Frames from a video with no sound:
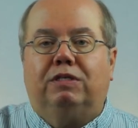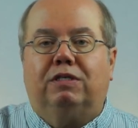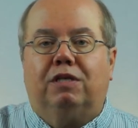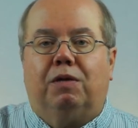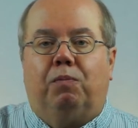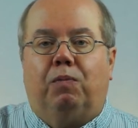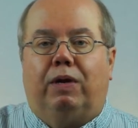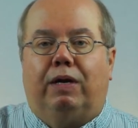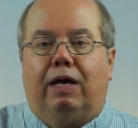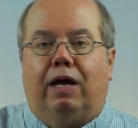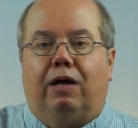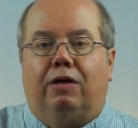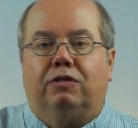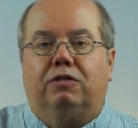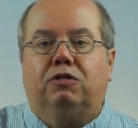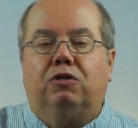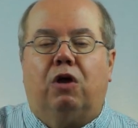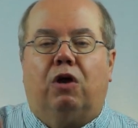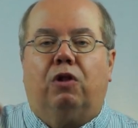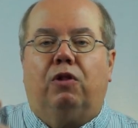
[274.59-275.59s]
someone
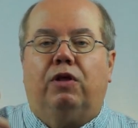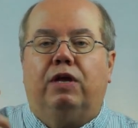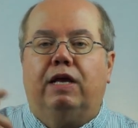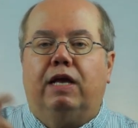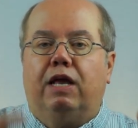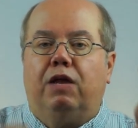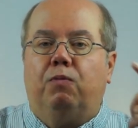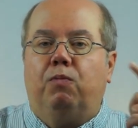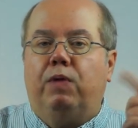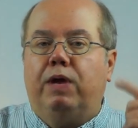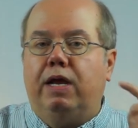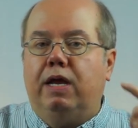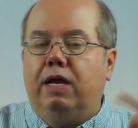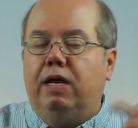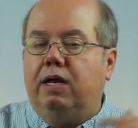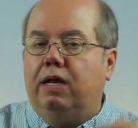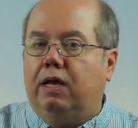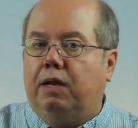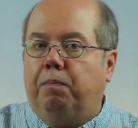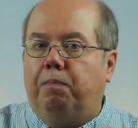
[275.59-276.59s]
else, not only can
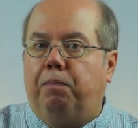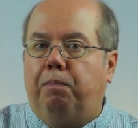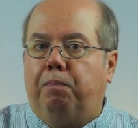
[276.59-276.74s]
we